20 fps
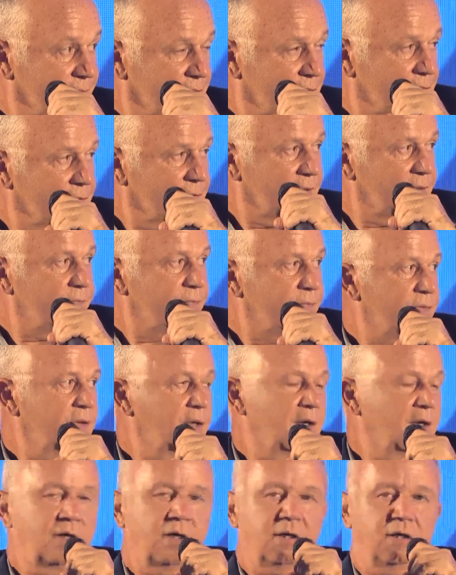right?
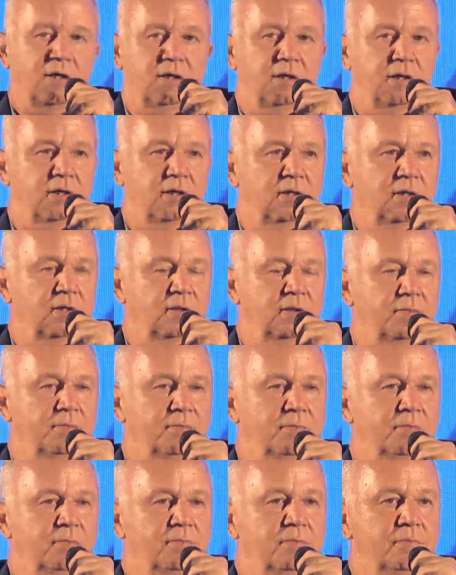Uh,
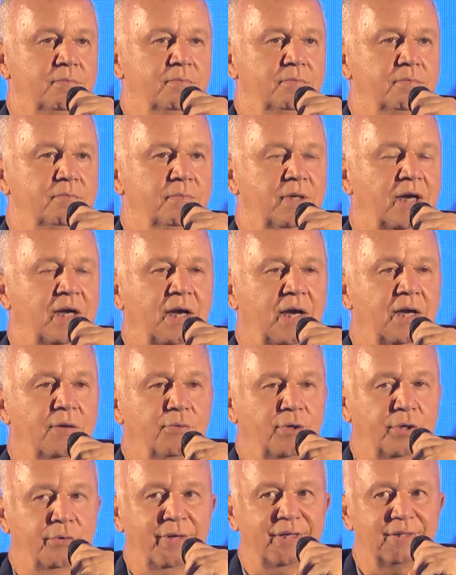I, I
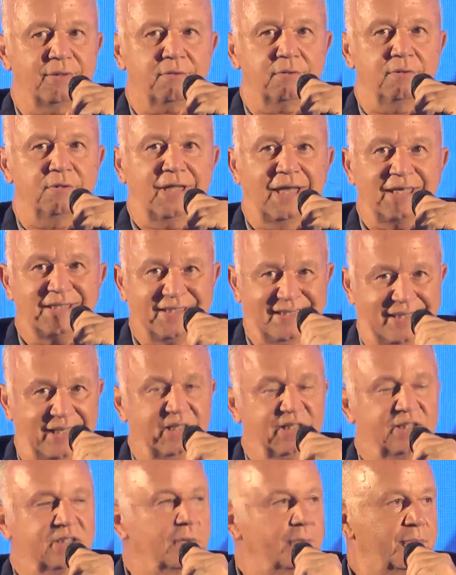regret not
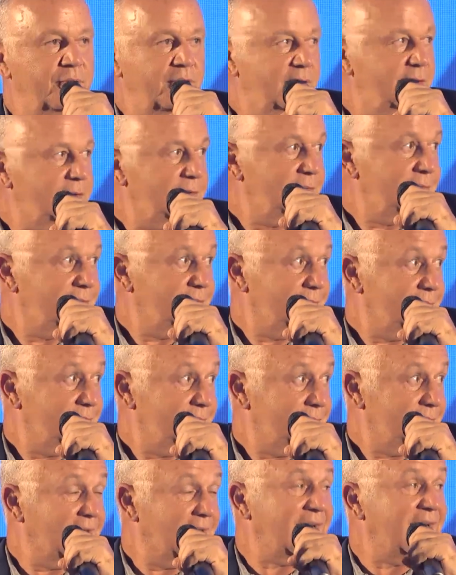selling something,
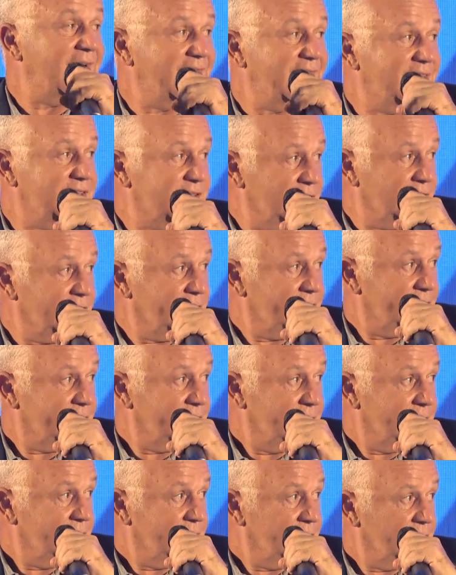not exiting,
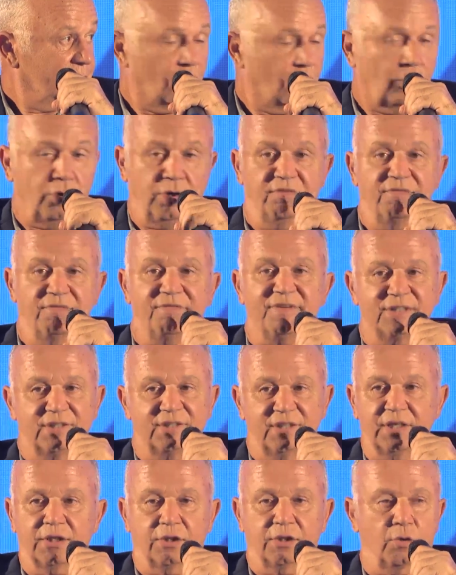or
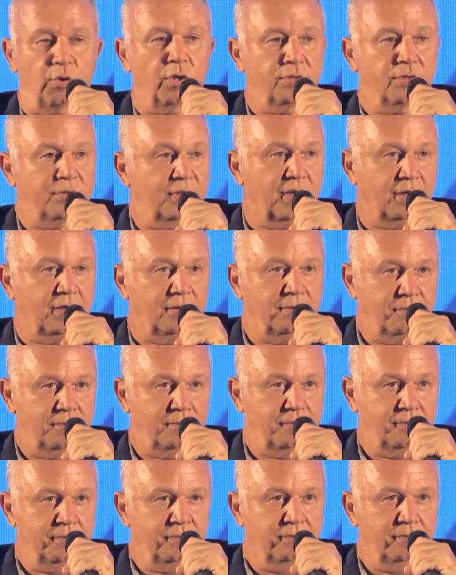investing in the wrong thing,
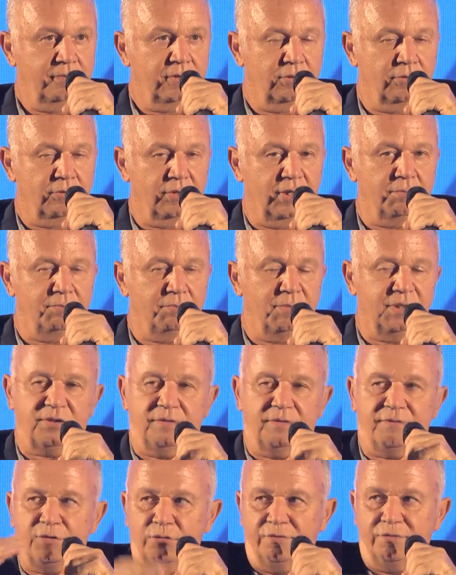right? But
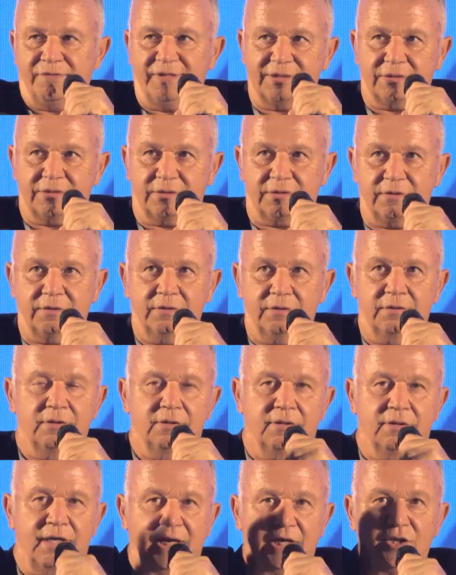if you invest
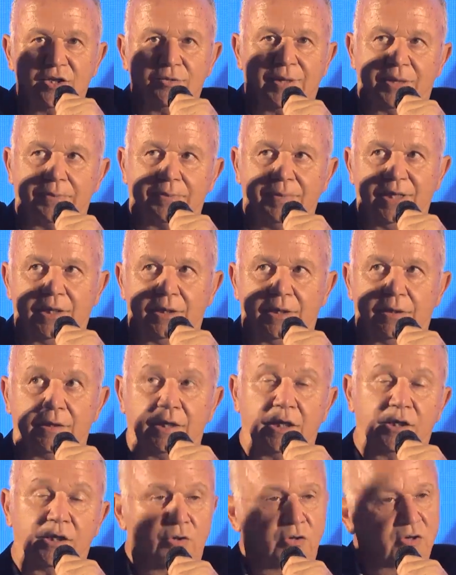and you make money,
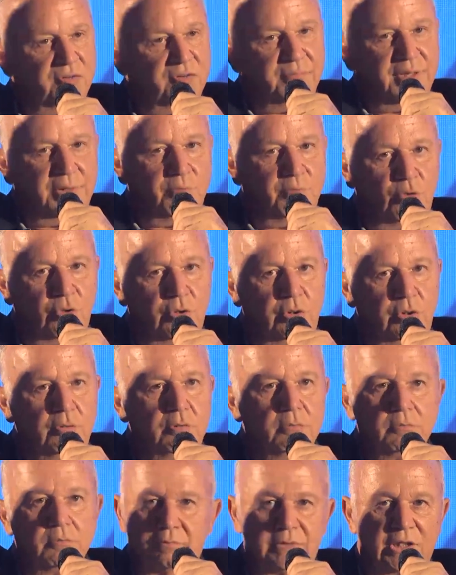and you could have made more,
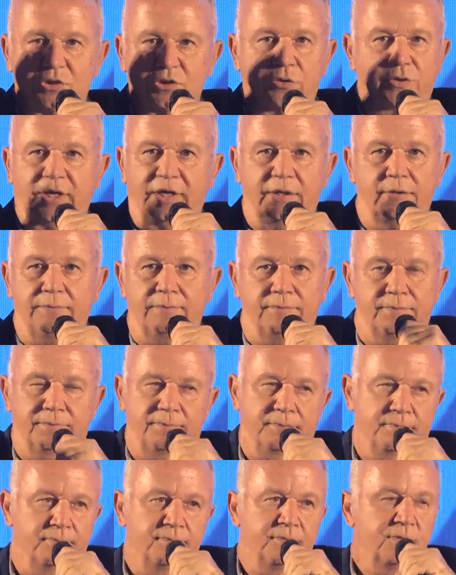that's okay.
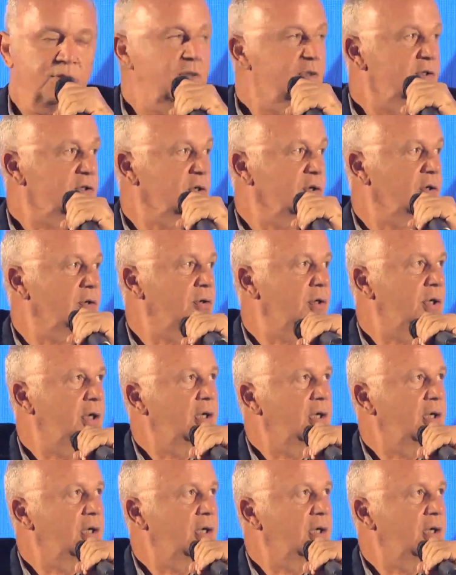So